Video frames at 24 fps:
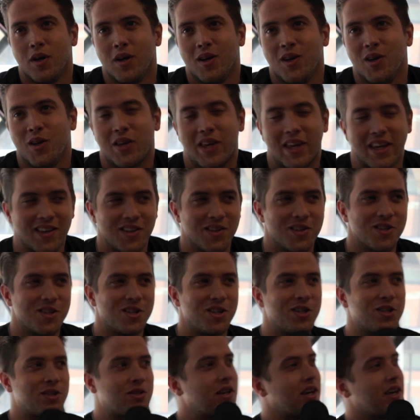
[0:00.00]

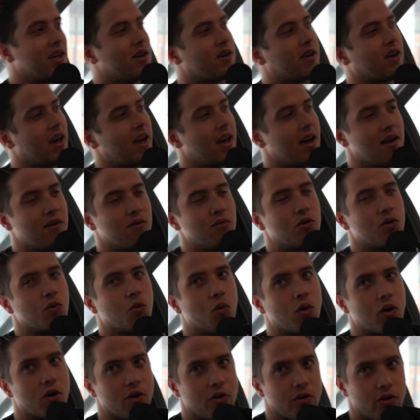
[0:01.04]
You're saying you can't have the
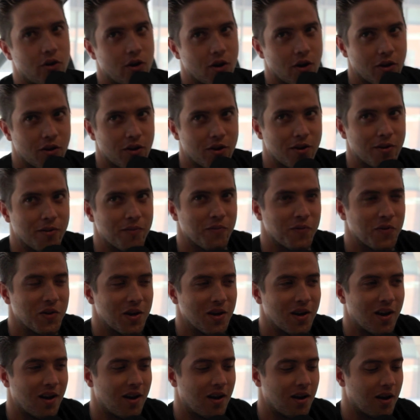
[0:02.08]
one or the other.
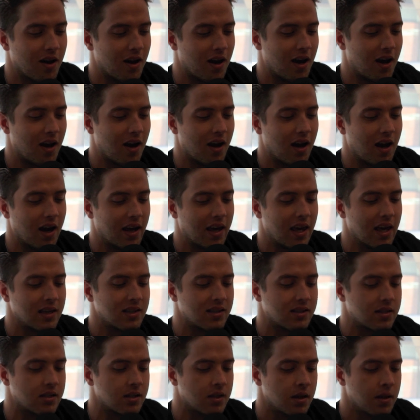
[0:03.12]
I
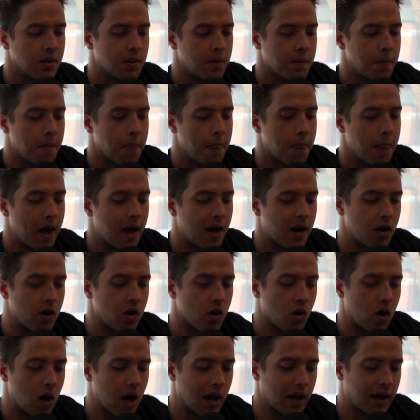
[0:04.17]
guess, I don't
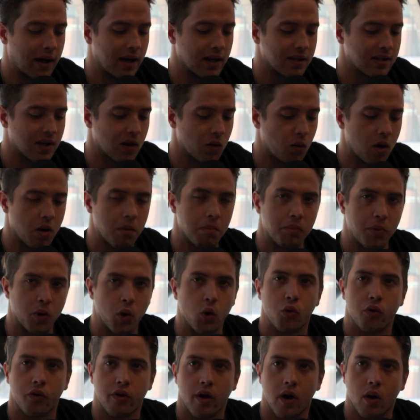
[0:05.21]
know. I guess I want
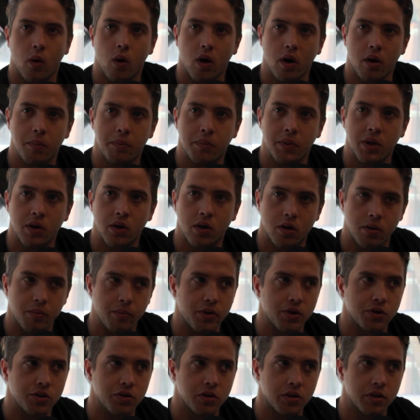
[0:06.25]
both. I want to be a
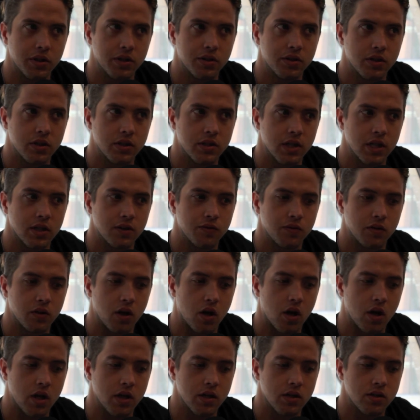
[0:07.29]
commercially successful
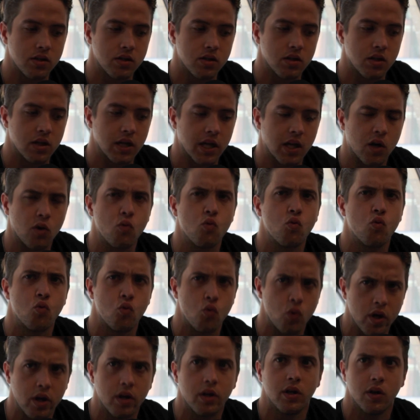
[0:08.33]
artist,
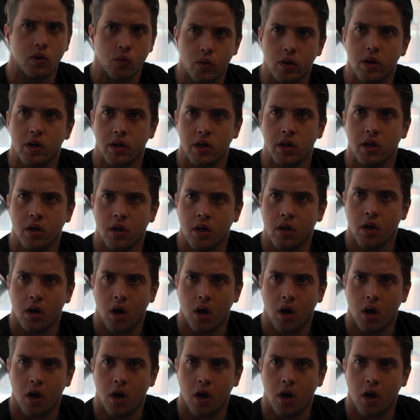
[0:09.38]
really, really.